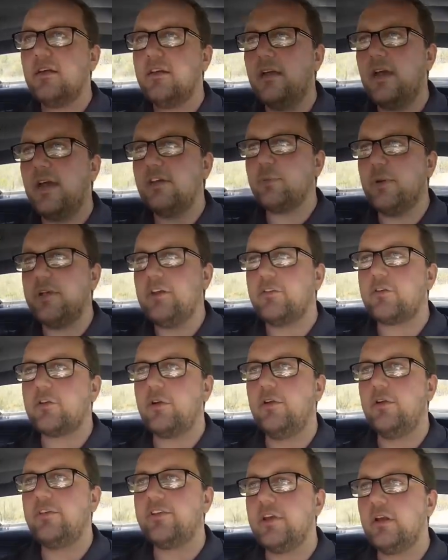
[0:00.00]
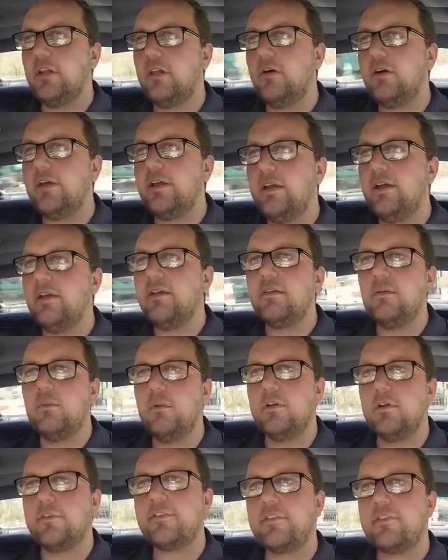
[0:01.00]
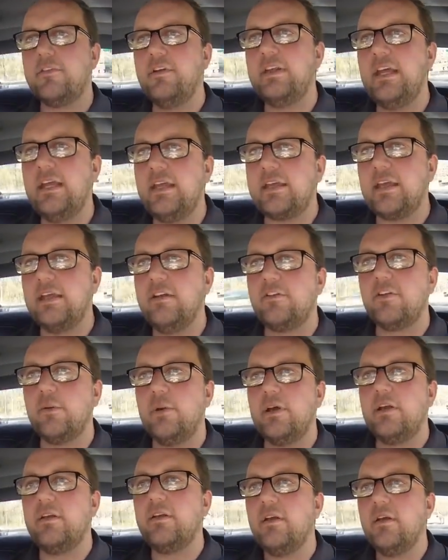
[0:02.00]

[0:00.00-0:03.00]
as we're just cruising along here, we'll just sneak into it